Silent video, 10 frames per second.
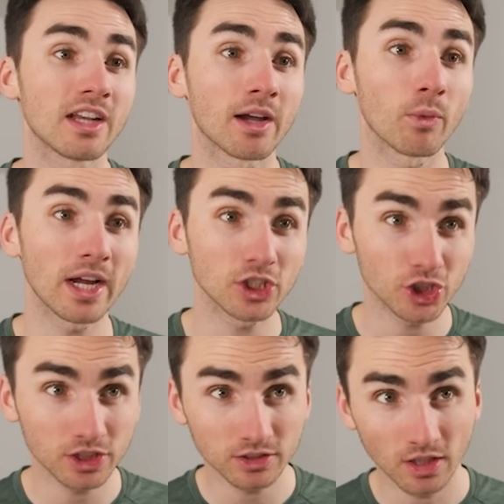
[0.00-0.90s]

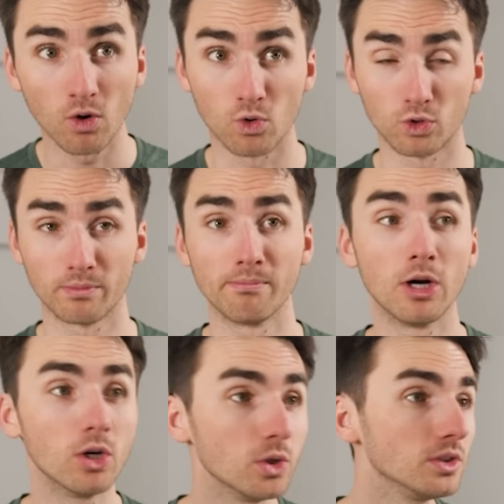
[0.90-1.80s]
directions or
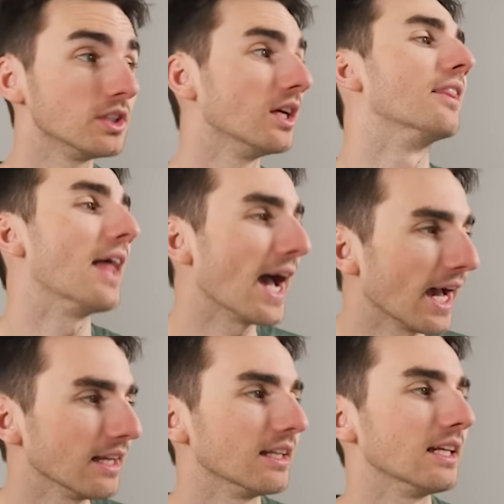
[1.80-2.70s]
modes,
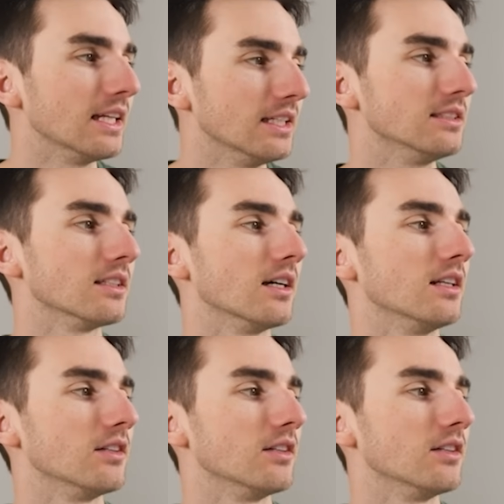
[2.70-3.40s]
that is an